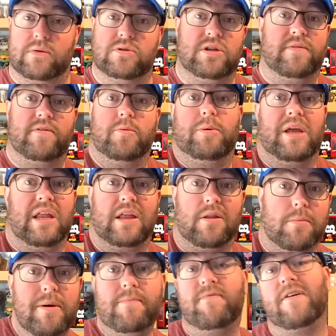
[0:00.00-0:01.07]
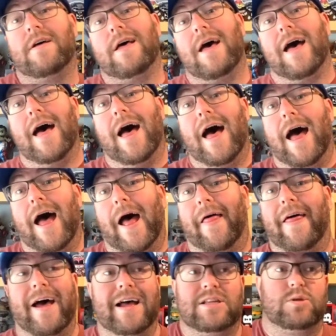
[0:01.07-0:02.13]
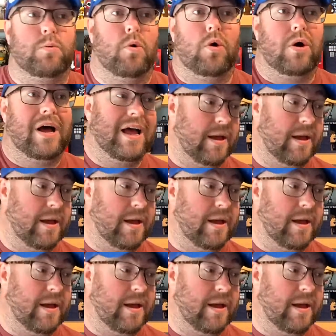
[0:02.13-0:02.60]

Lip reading: out stuff at the beginning of the month, that's what